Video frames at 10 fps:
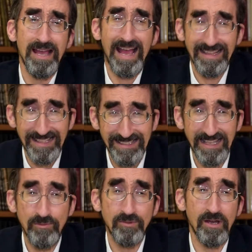at the
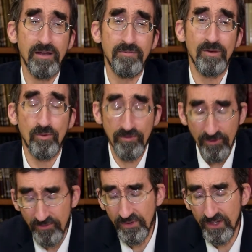same time that we're
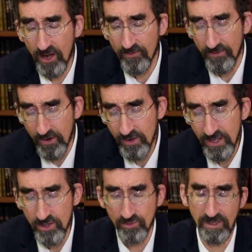fulfilling our very
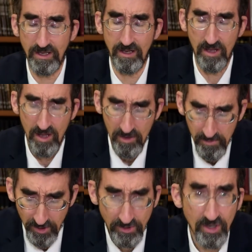unique,
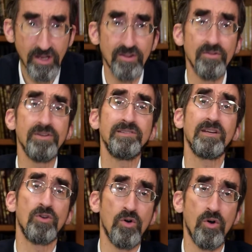
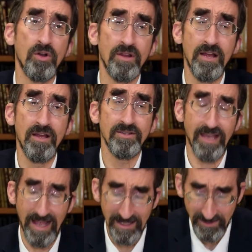particularistic call
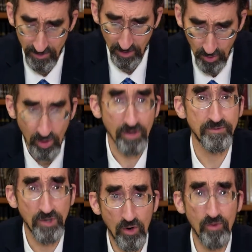to answer the call of
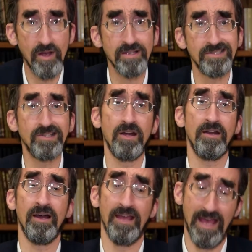Torah,
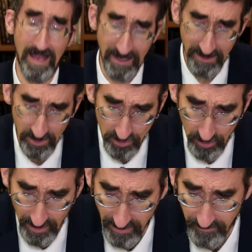Sinai, and
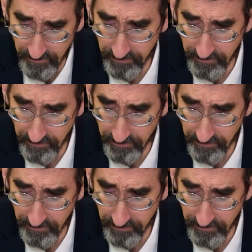Judaism.